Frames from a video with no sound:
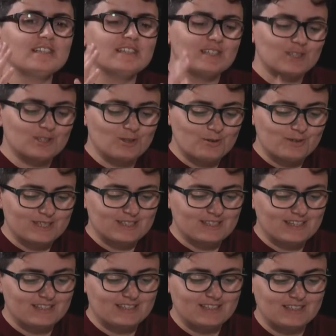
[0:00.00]
is so
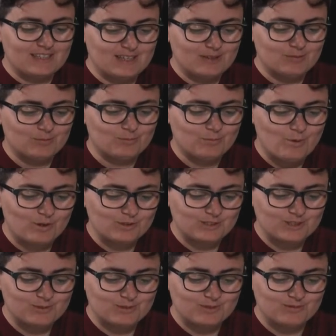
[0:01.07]
exciting. Malta
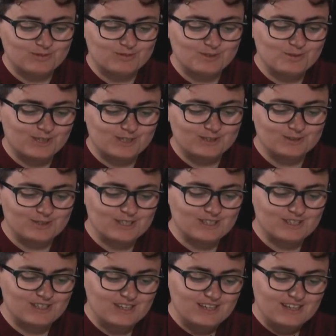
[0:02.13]
is one of the few countries
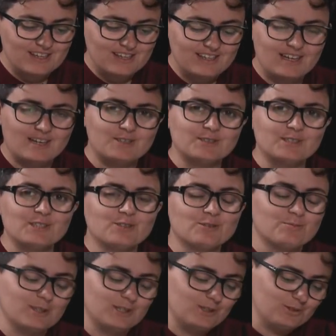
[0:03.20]
now in the
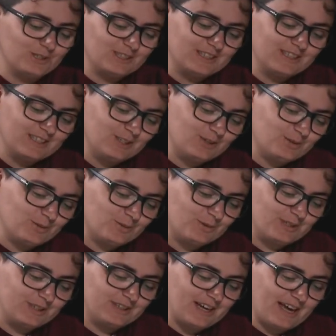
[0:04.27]
European Union who
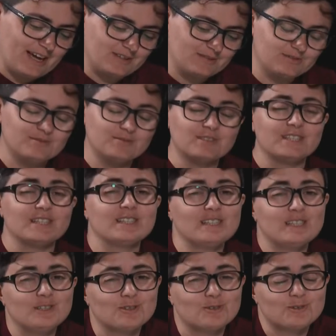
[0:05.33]
will have
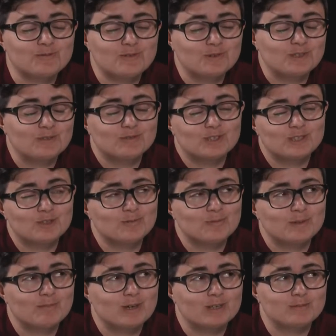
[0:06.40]
16-year-olds voting for the
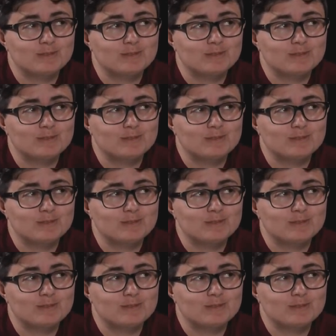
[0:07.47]
European Parliament